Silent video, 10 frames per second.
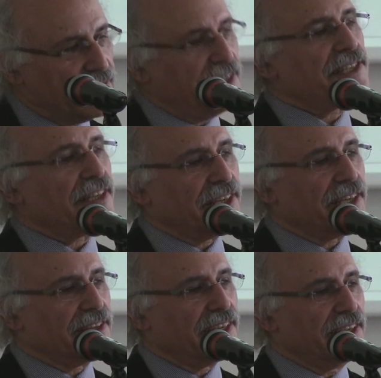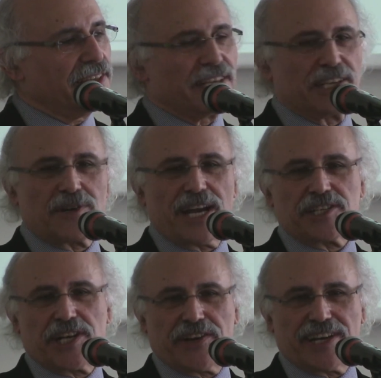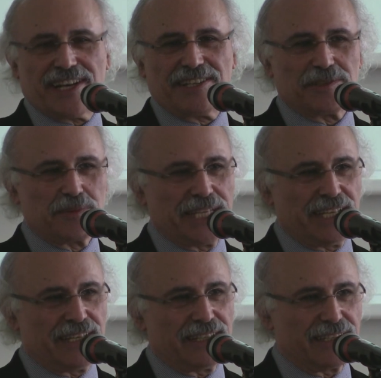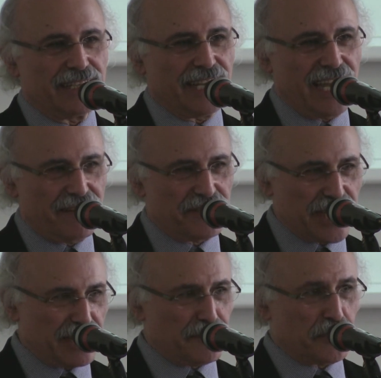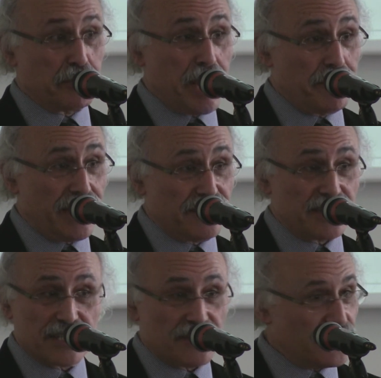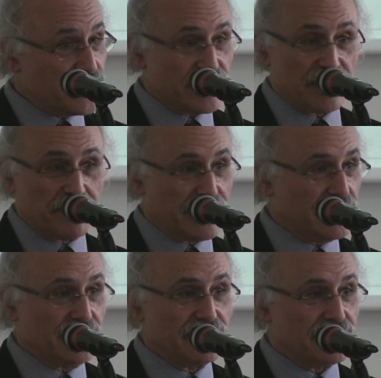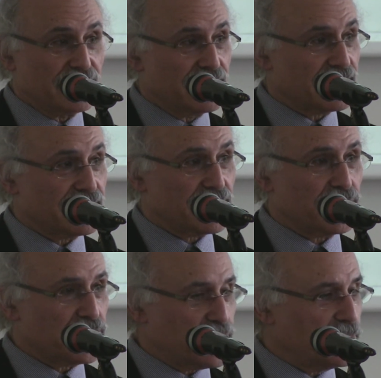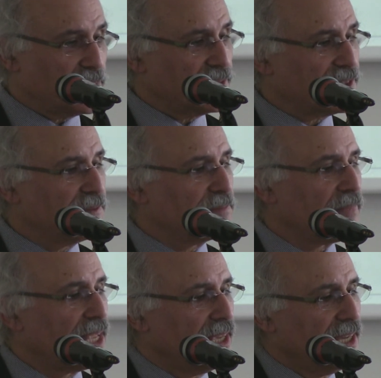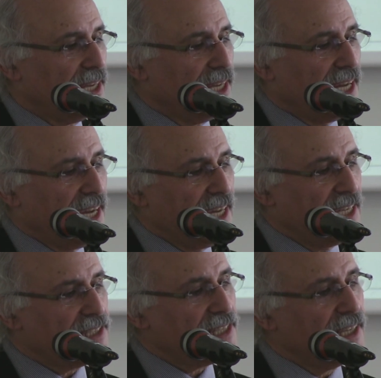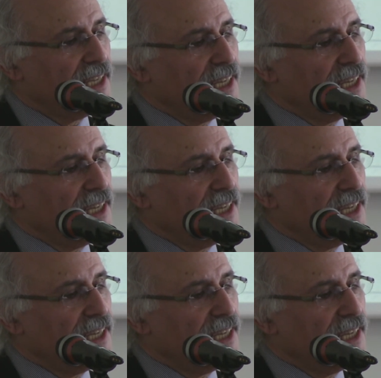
these are the criteria we have set up. Remember, this is not just in mental health, this is across the board. And